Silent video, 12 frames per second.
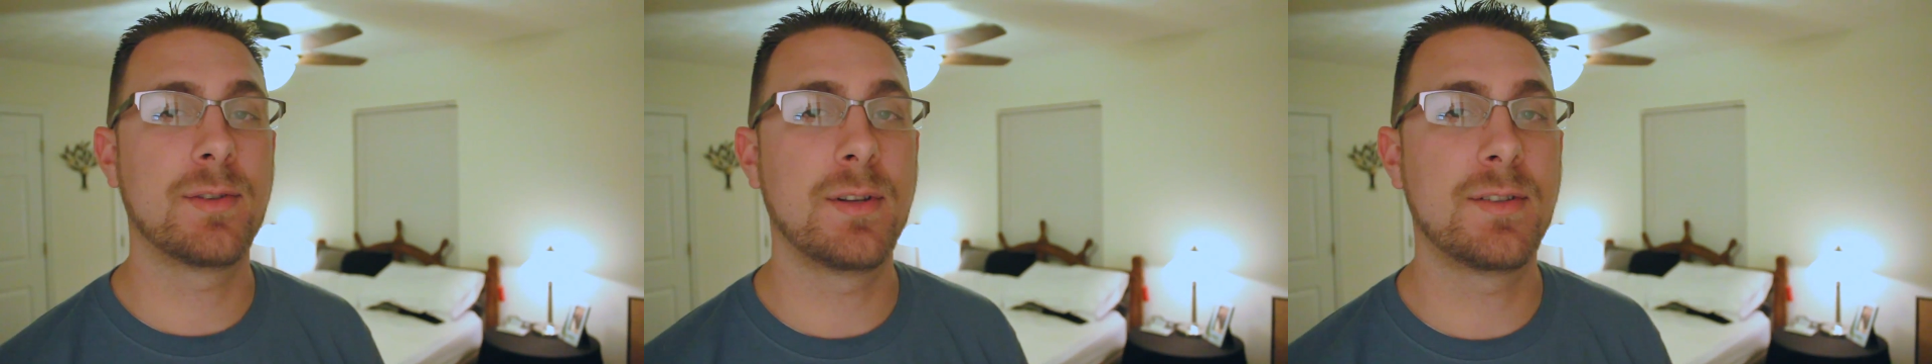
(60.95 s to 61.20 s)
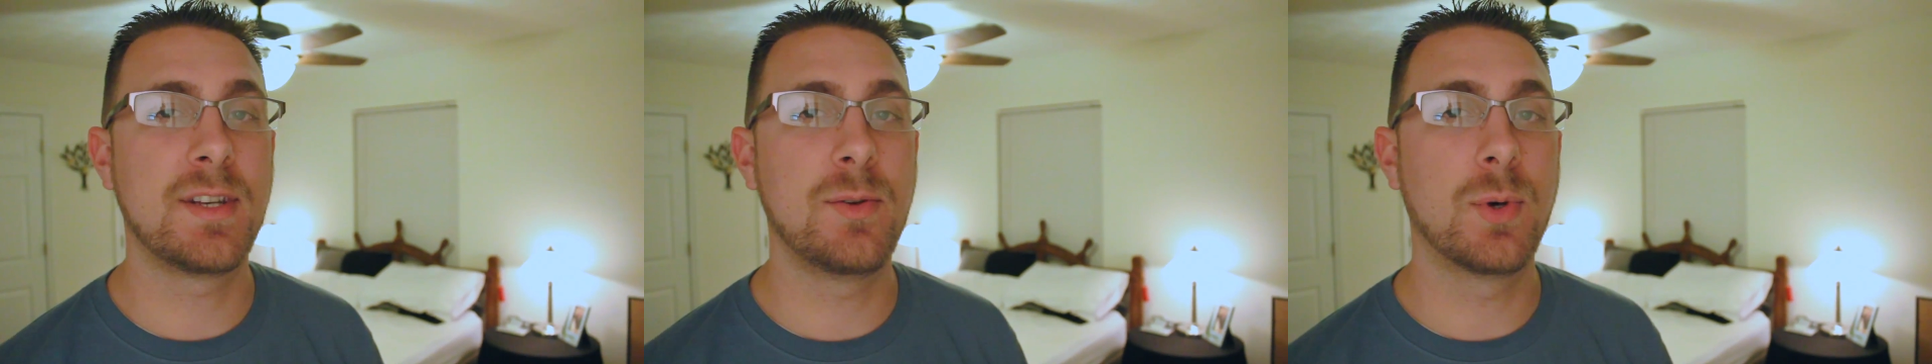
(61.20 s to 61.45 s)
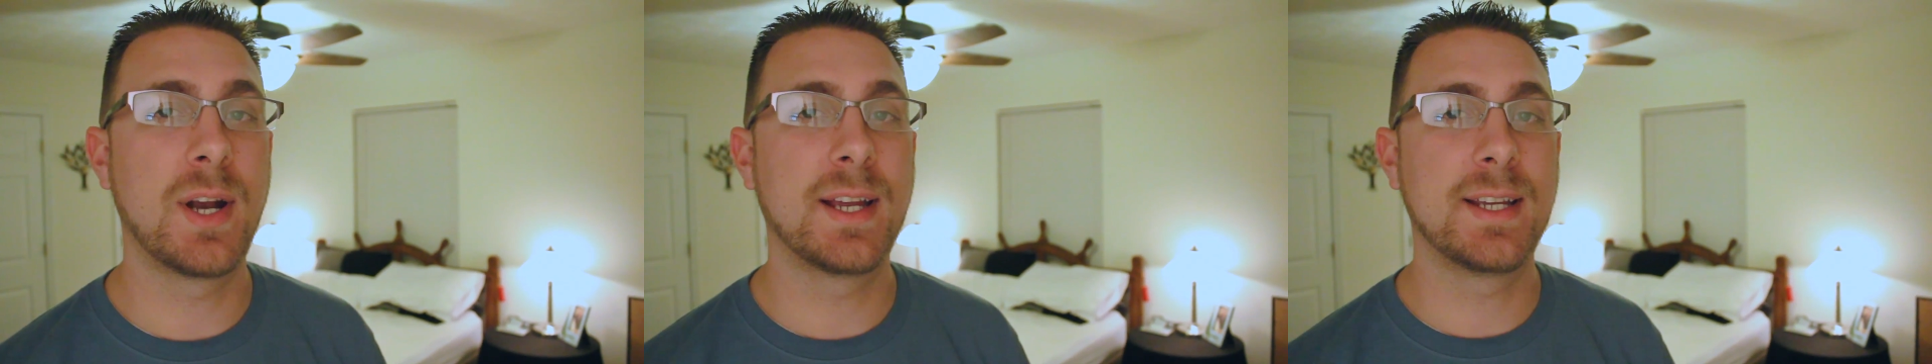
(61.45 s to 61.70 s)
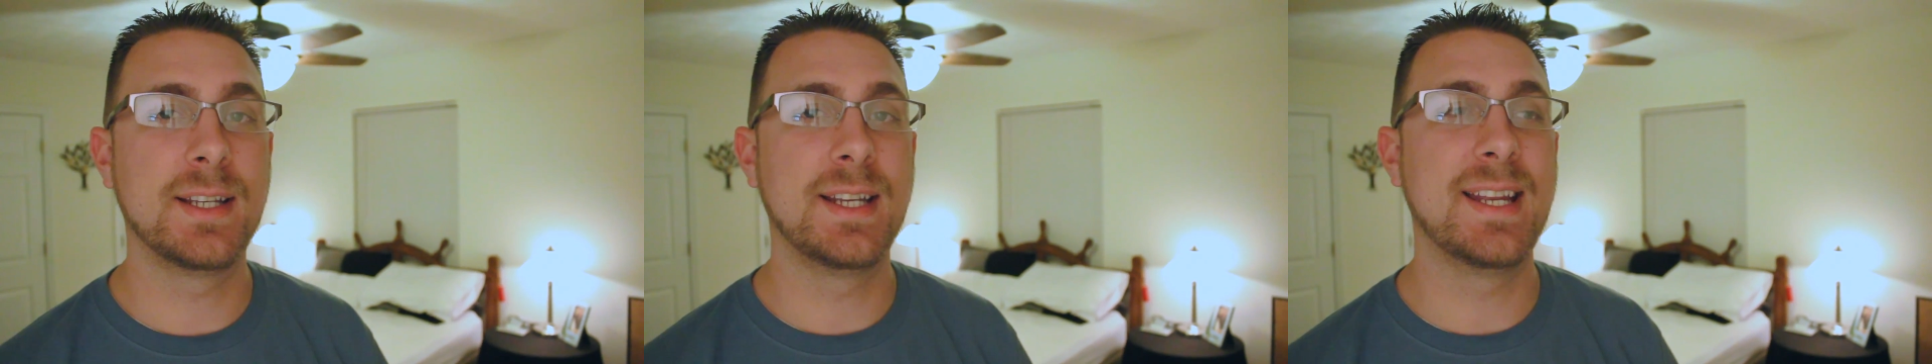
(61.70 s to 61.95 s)
so let's see what
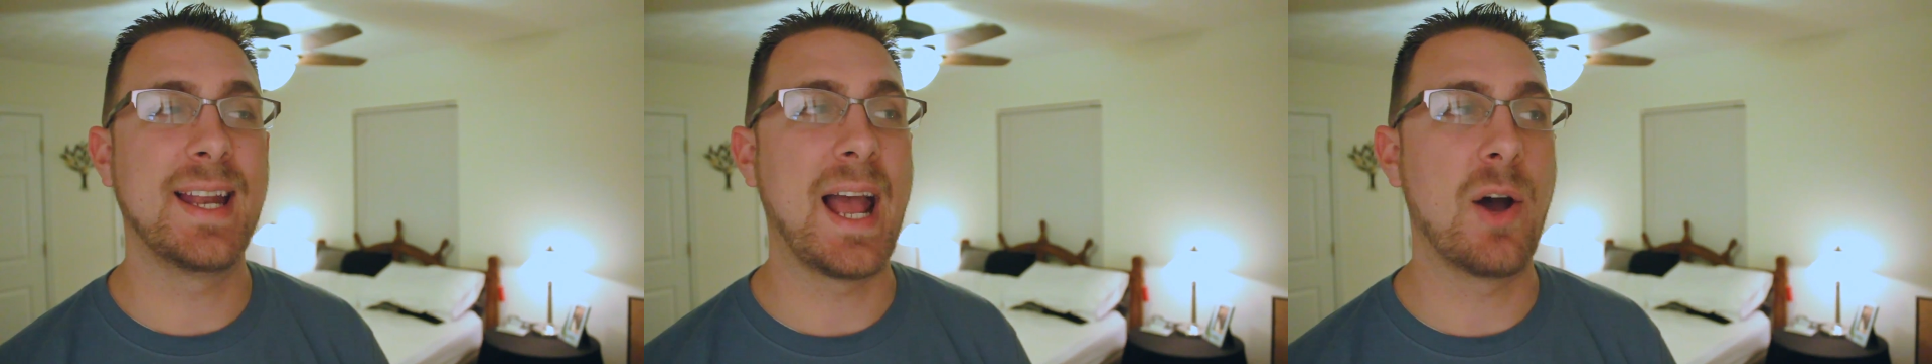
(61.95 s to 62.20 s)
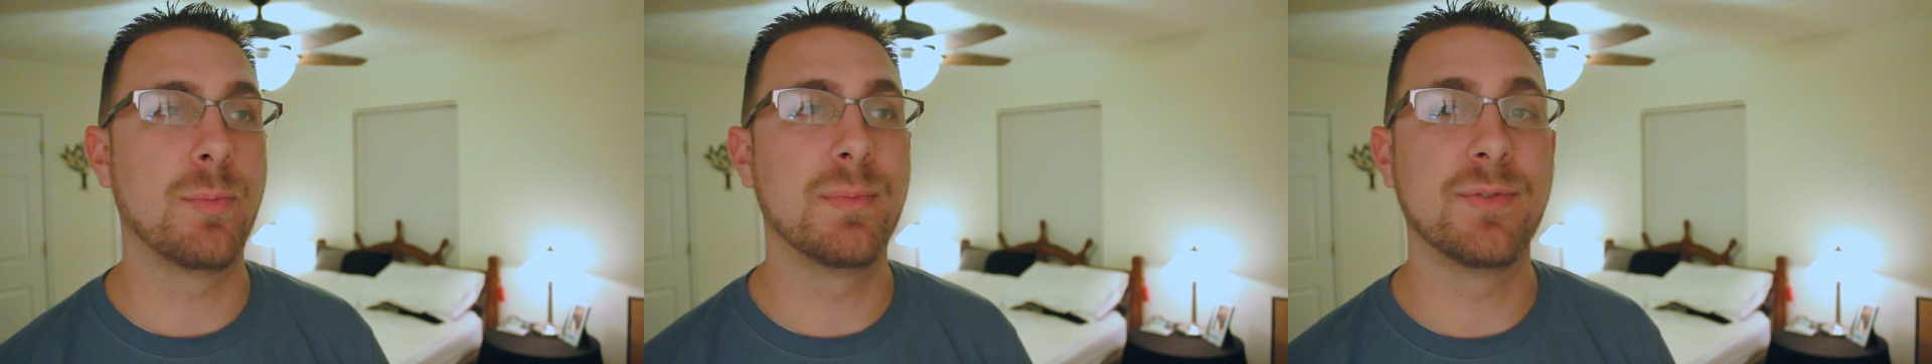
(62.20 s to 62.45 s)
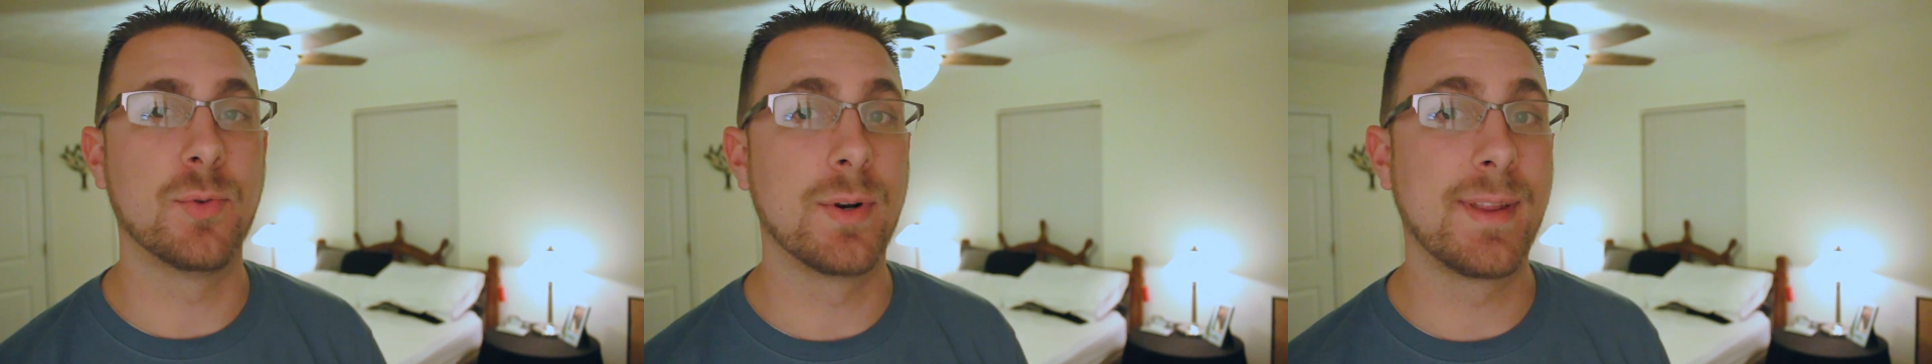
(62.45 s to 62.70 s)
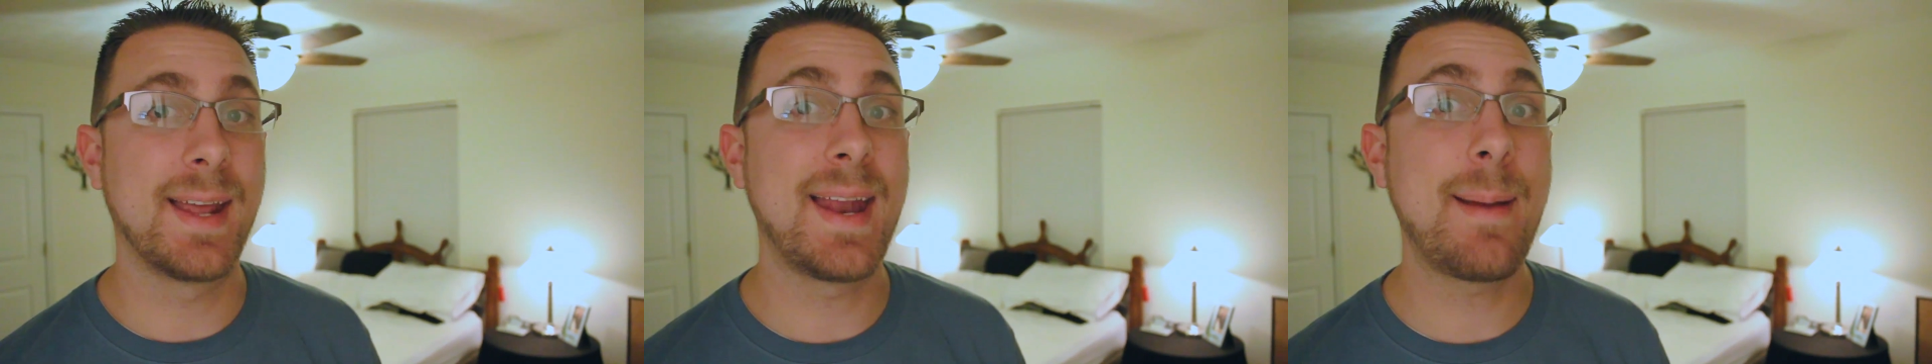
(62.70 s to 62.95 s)
I can get out before that